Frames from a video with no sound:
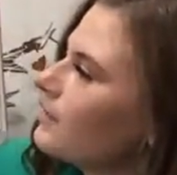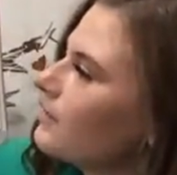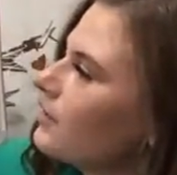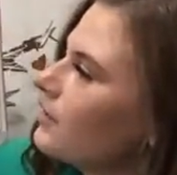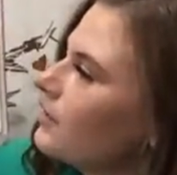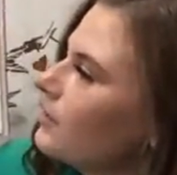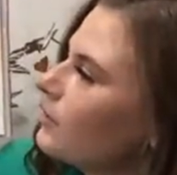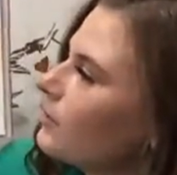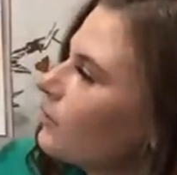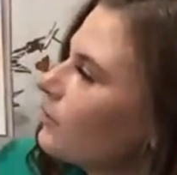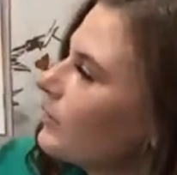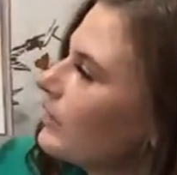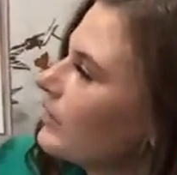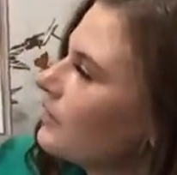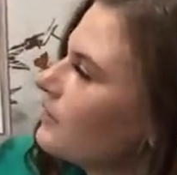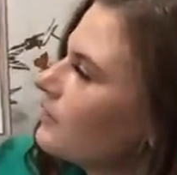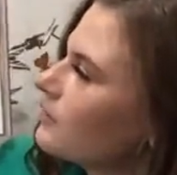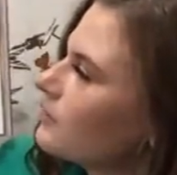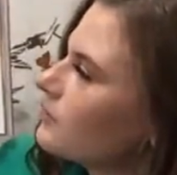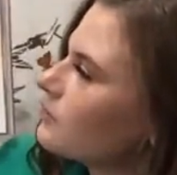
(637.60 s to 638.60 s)
The new
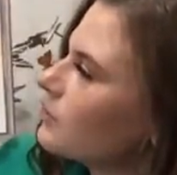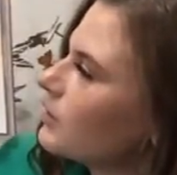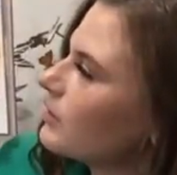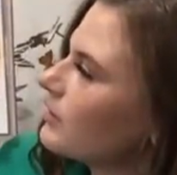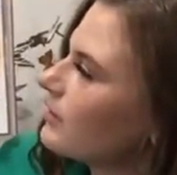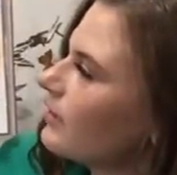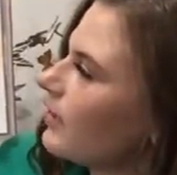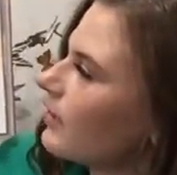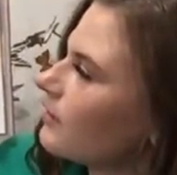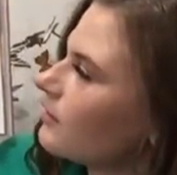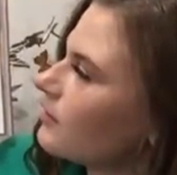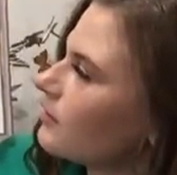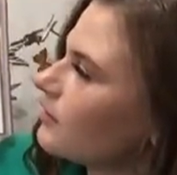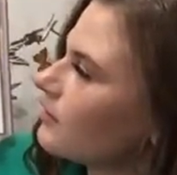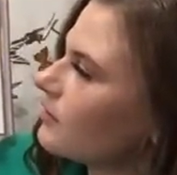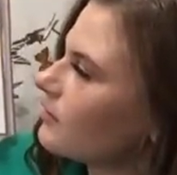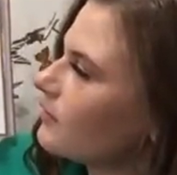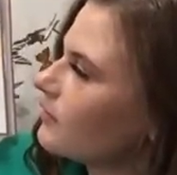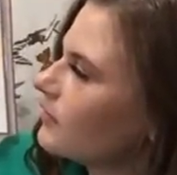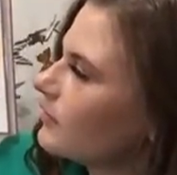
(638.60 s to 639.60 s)
queens drink
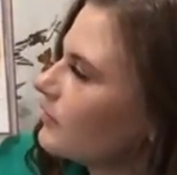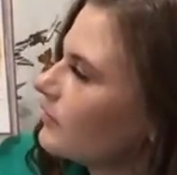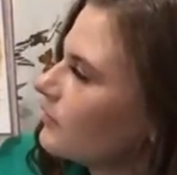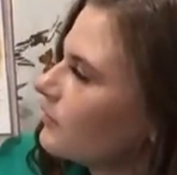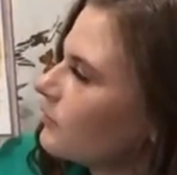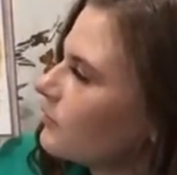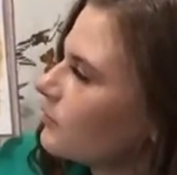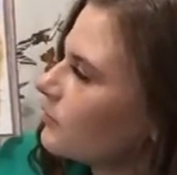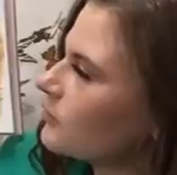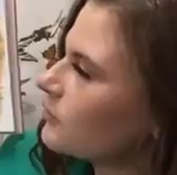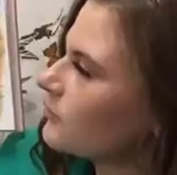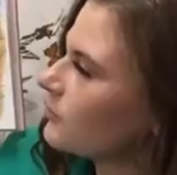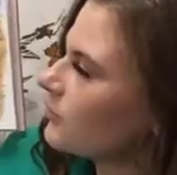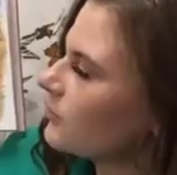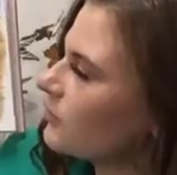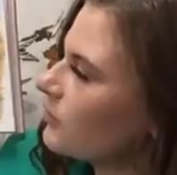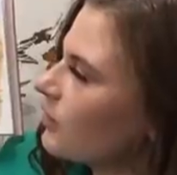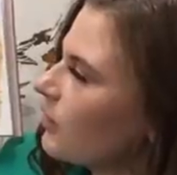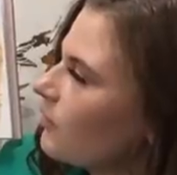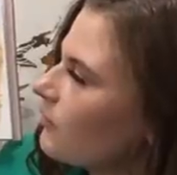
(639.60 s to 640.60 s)
nectar, search for
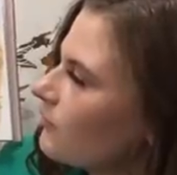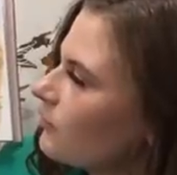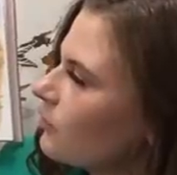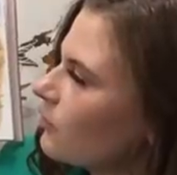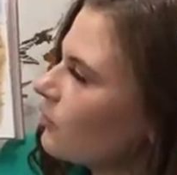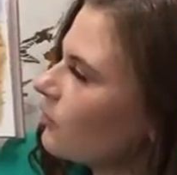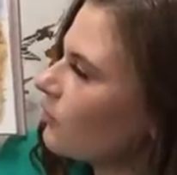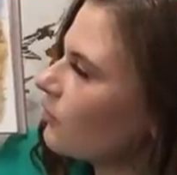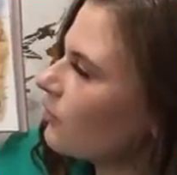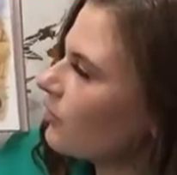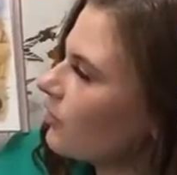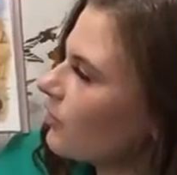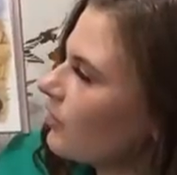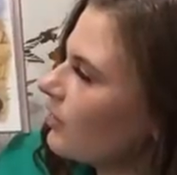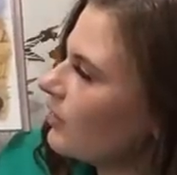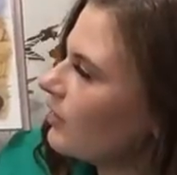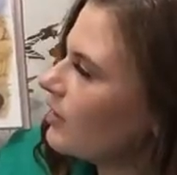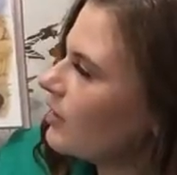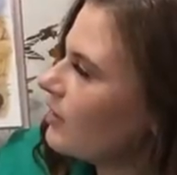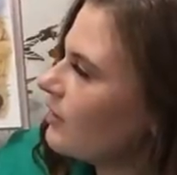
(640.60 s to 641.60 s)
soft earth,
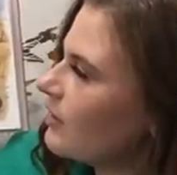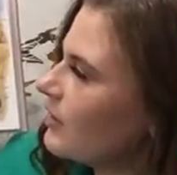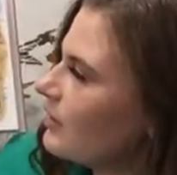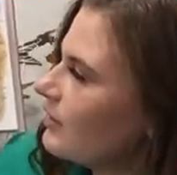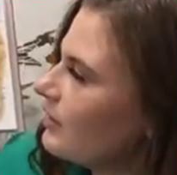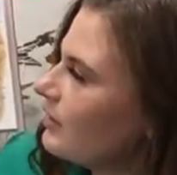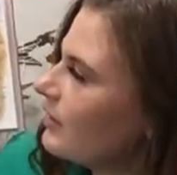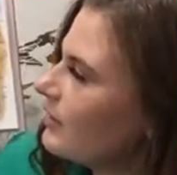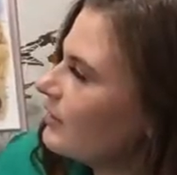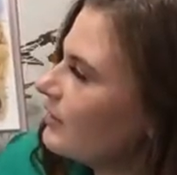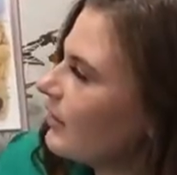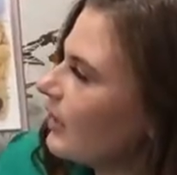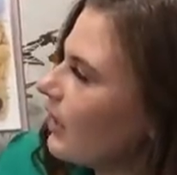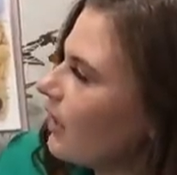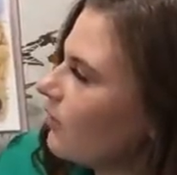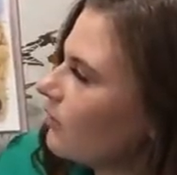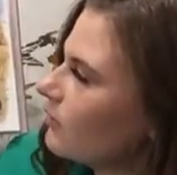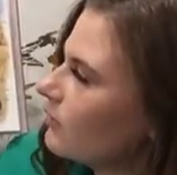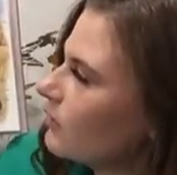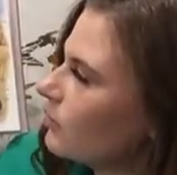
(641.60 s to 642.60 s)
then dig
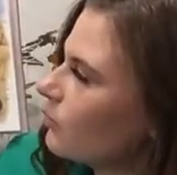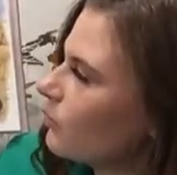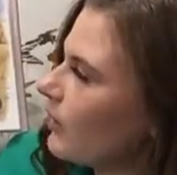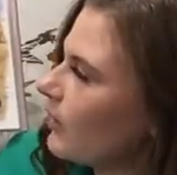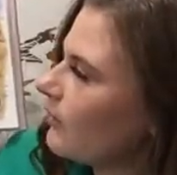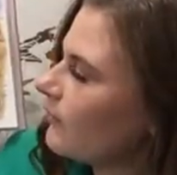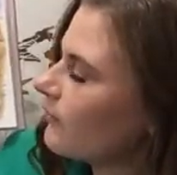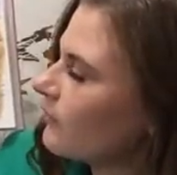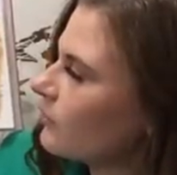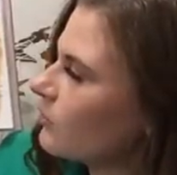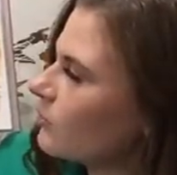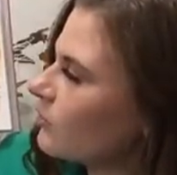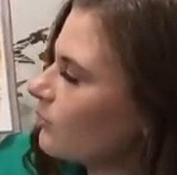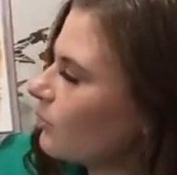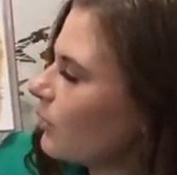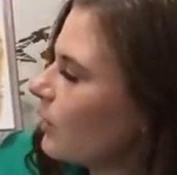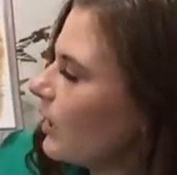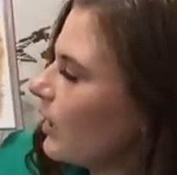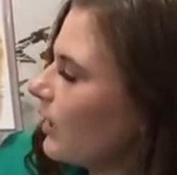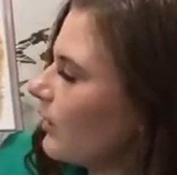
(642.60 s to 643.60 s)
down to wait for
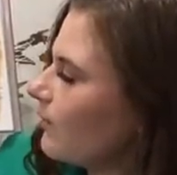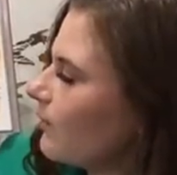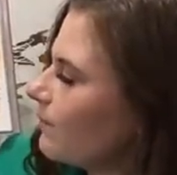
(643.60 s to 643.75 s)
spring.